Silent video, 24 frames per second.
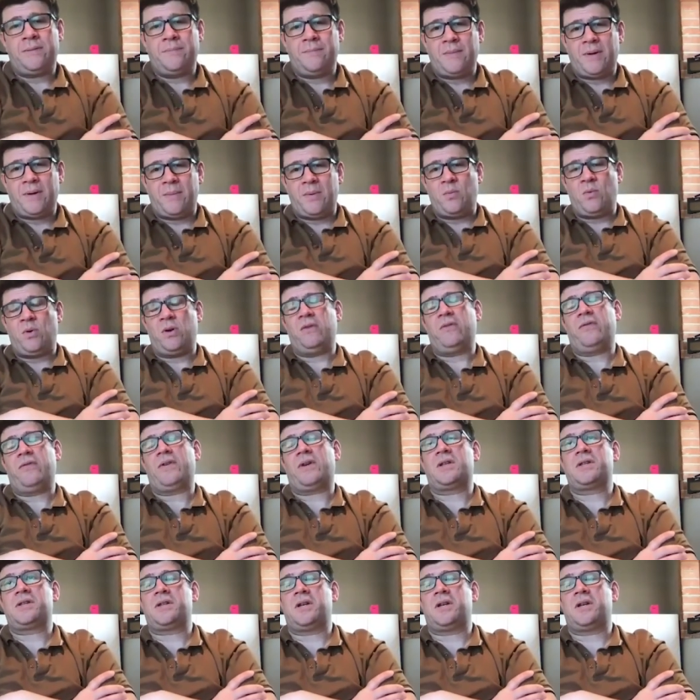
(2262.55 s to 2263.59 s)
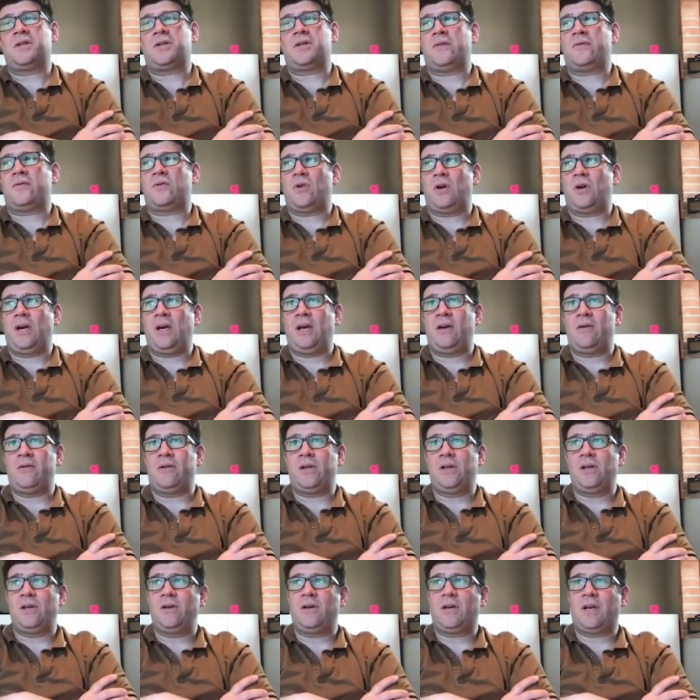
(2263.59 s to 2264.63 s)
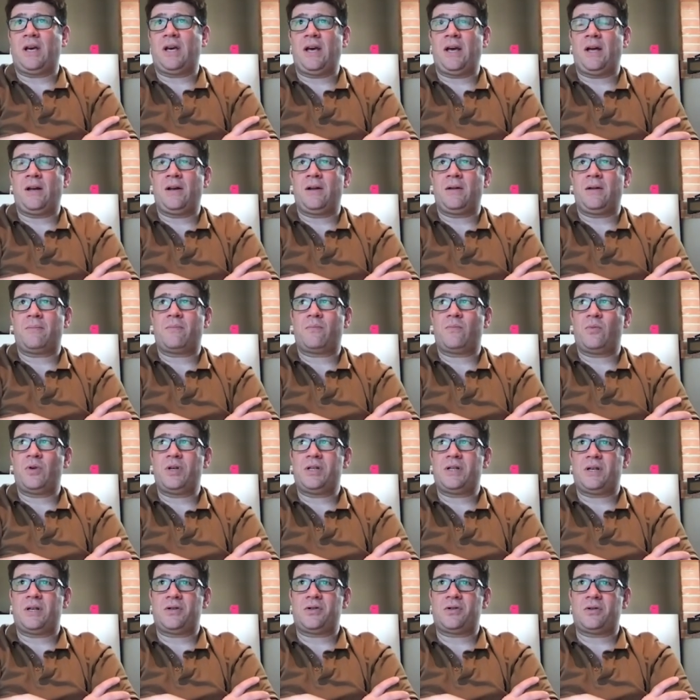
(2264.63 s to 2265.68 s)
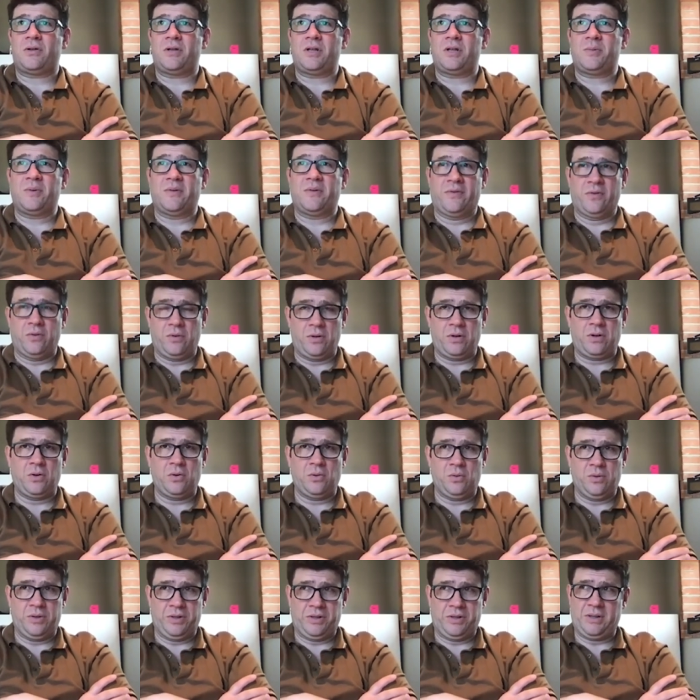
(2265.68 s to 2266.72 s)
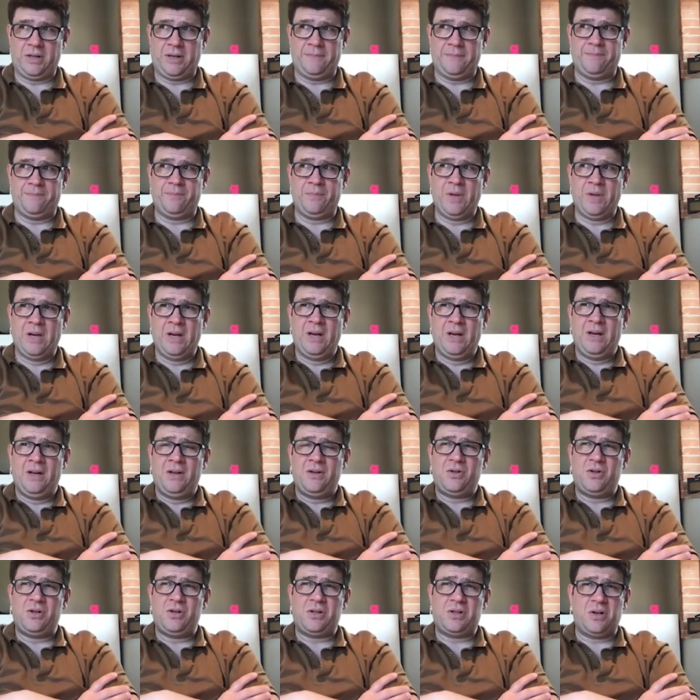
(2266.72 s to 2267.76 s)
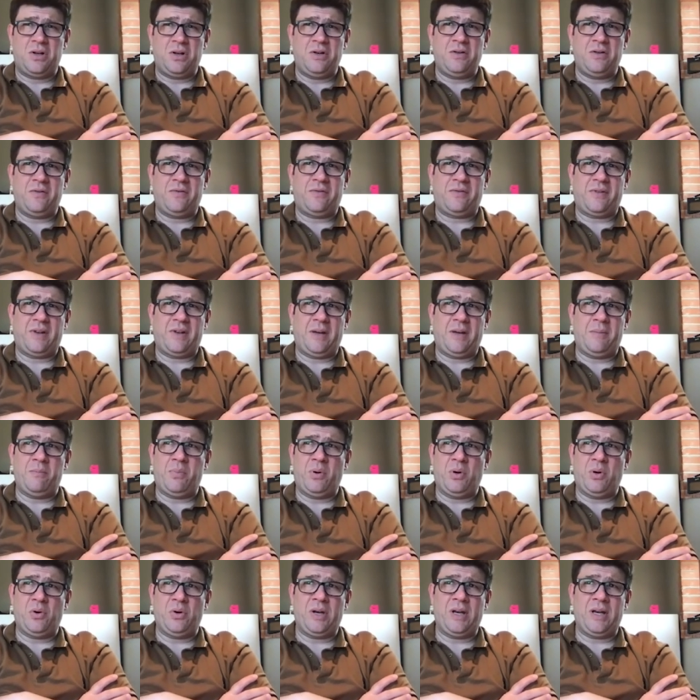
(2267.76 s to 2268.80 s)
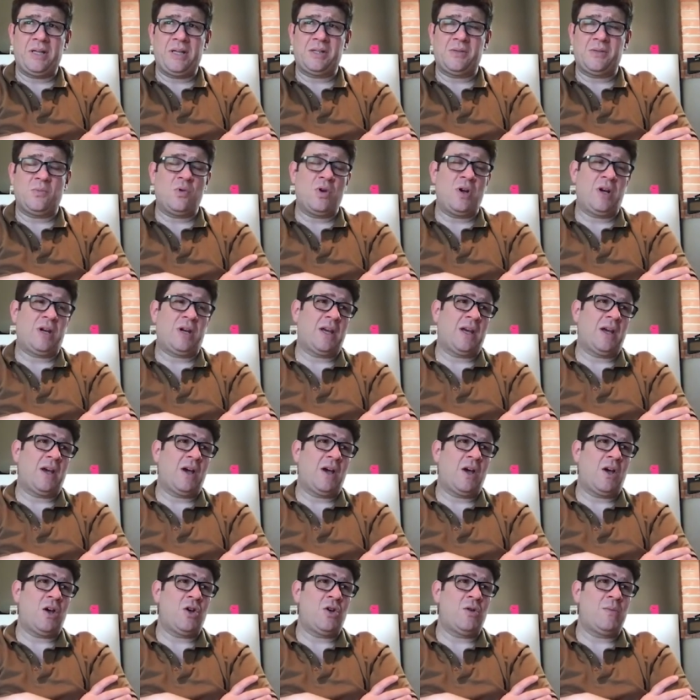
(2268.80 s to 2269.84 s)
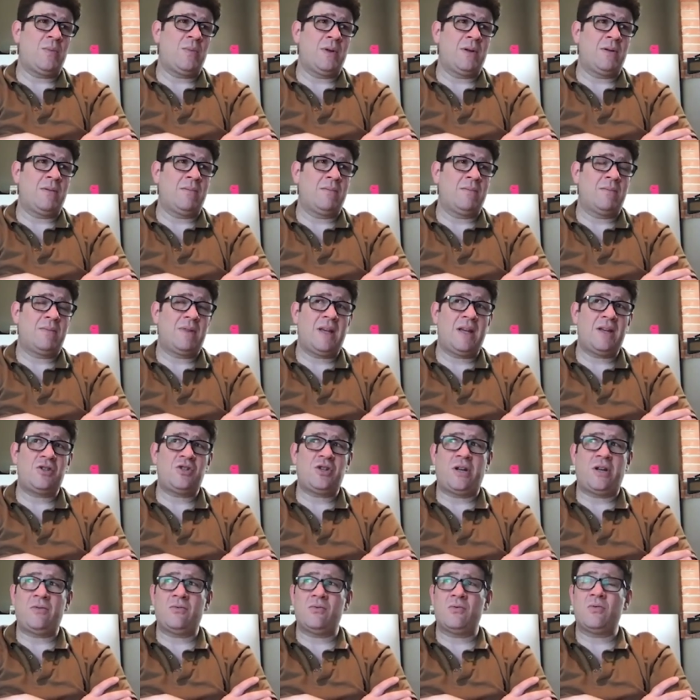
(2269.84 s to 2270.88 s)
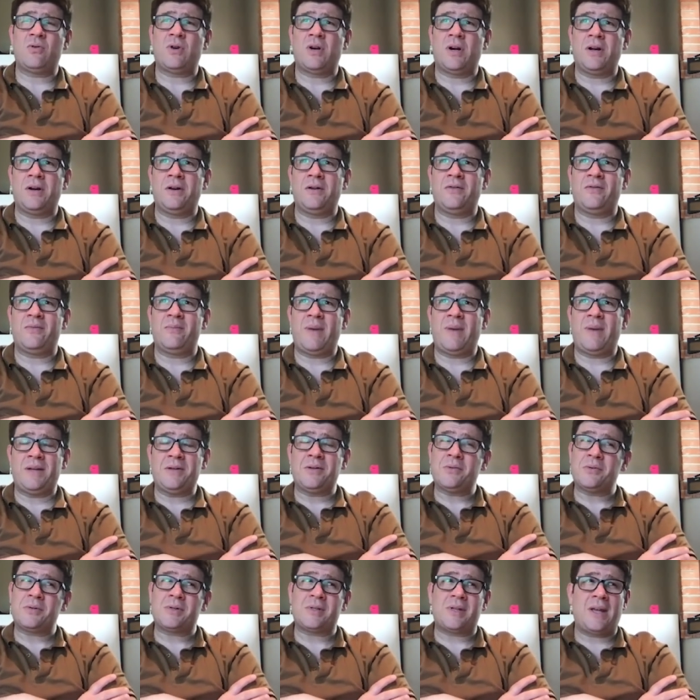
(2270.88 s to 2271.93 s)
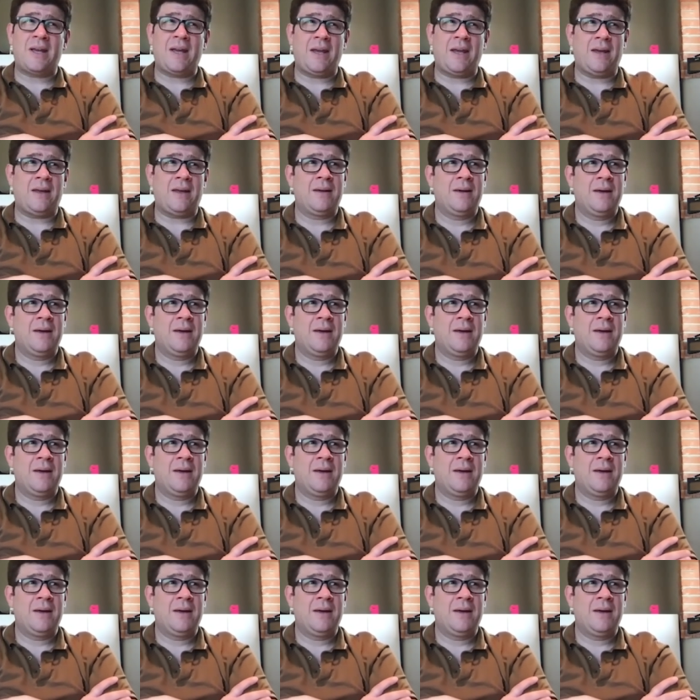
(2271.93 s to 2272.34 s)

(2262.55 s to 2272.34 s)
Um, I mean, one of the concerns I've got here in the UK, and I, uh, we touched on this before the call, is um, just kind of employees and working at home and their general kind of mental state.